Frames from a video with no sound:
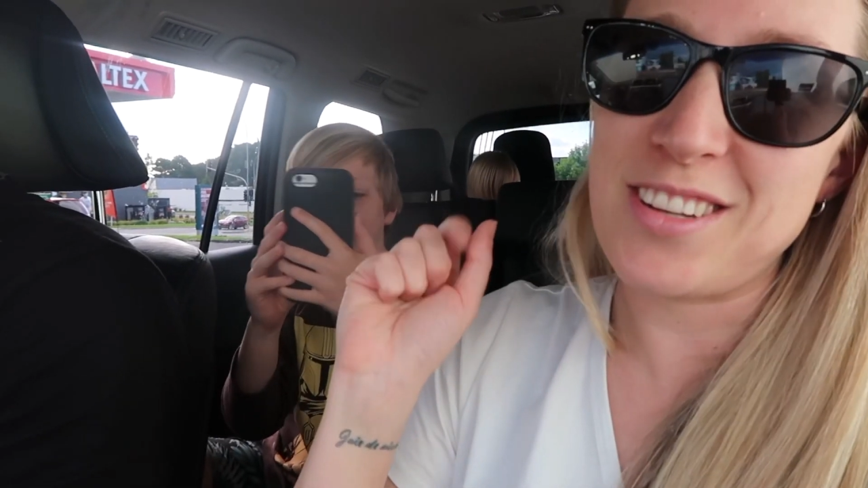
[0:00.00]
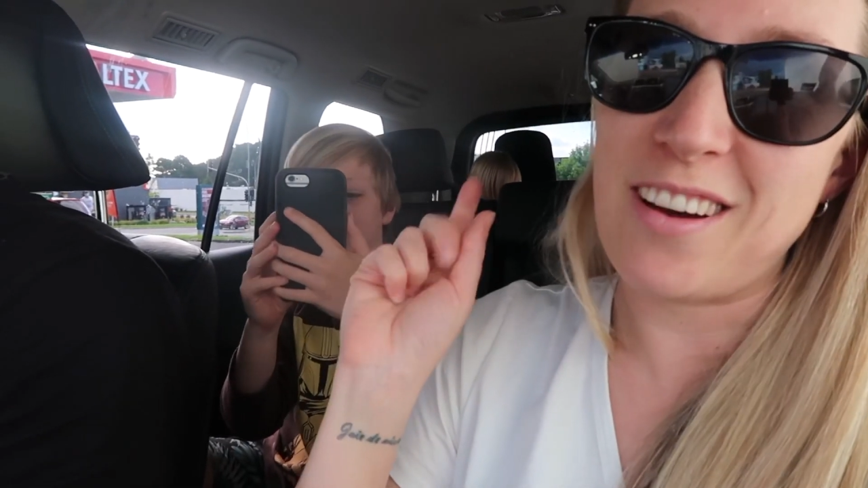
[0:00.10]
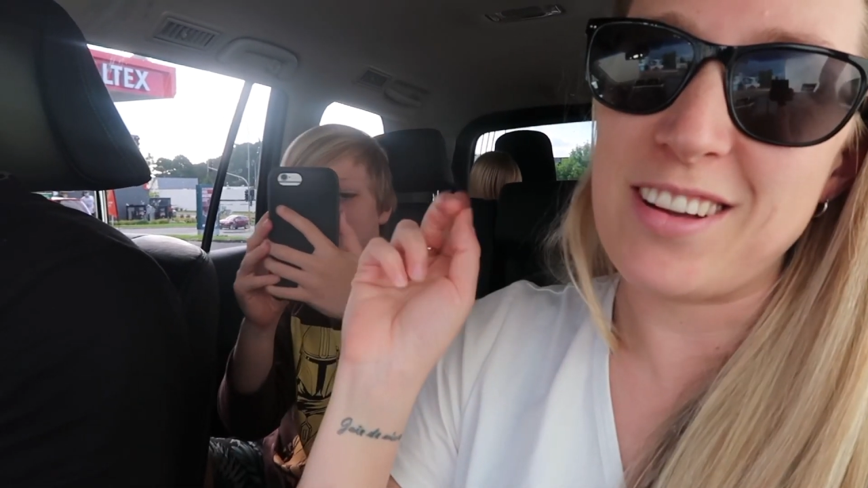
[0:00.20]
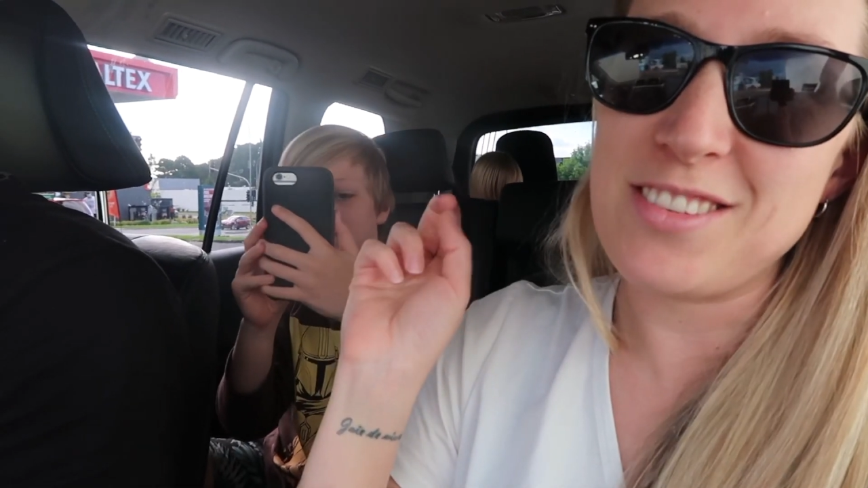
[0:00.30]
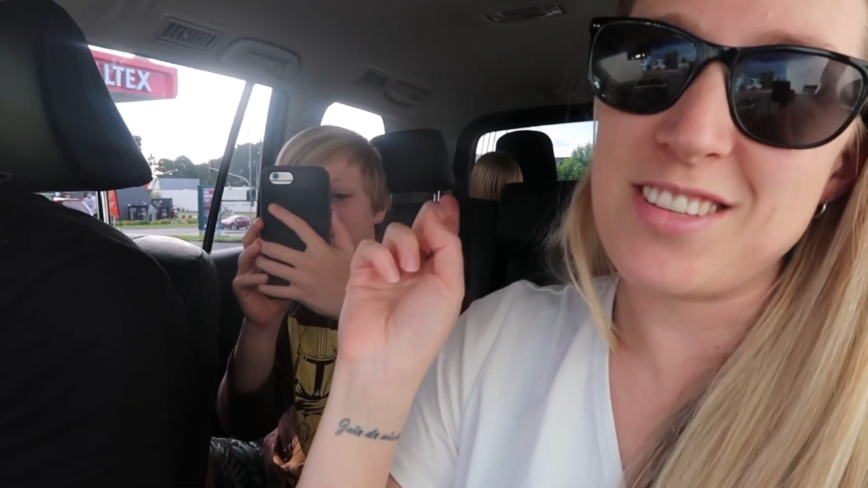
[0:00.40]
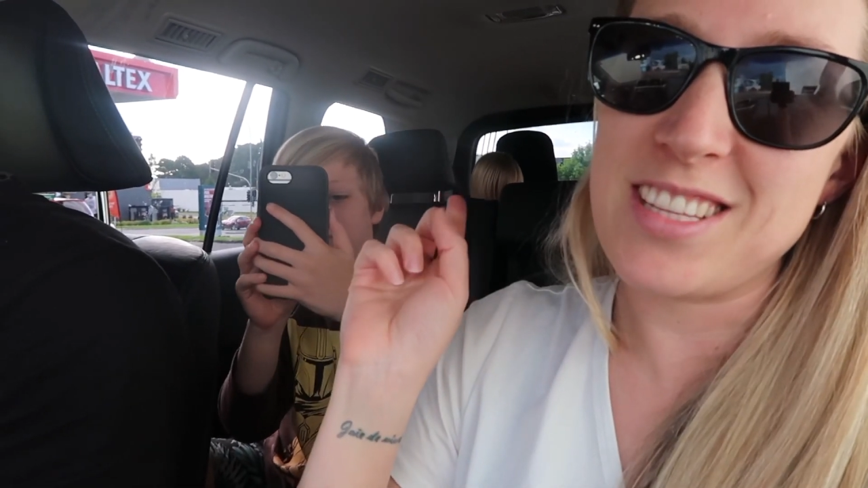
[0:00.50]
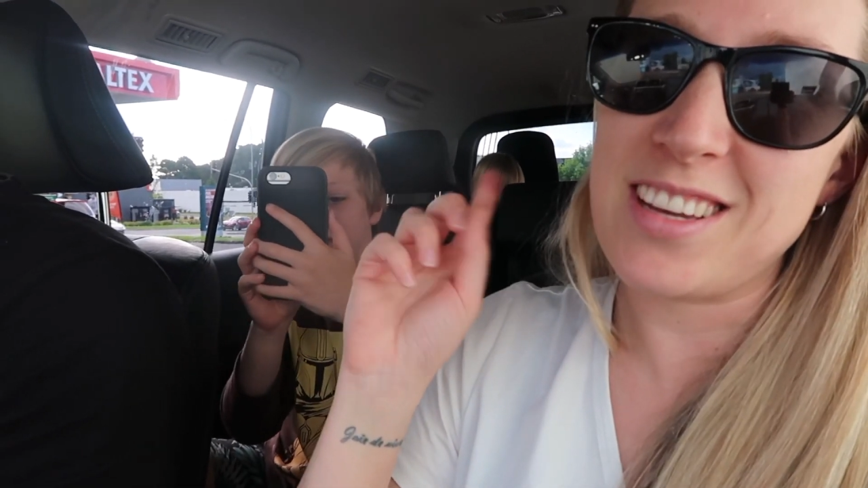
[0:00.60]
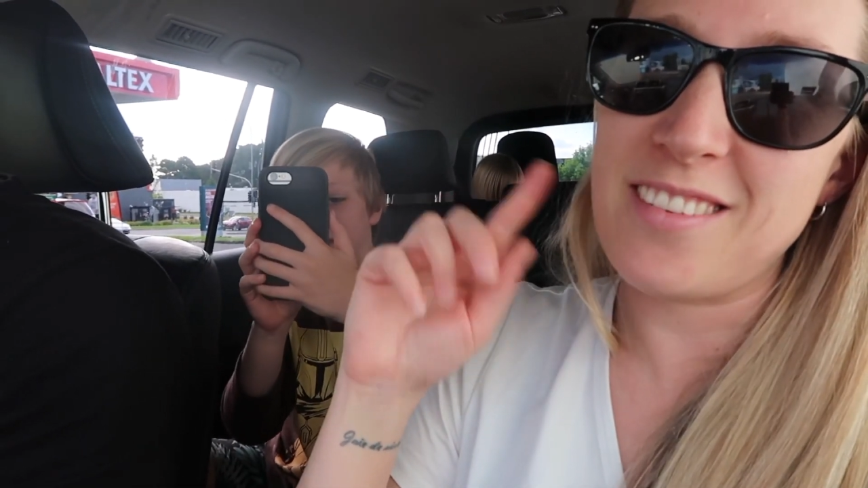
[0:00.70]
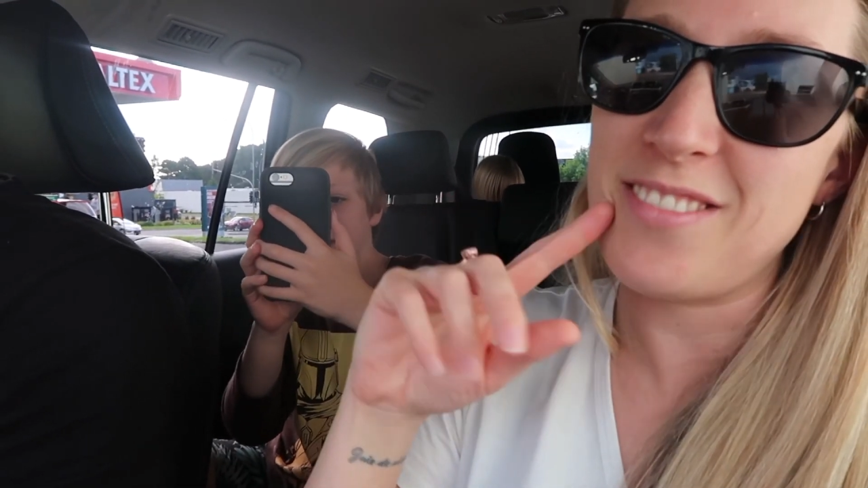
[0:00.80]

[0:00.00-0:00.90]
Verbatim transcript: No, I do think I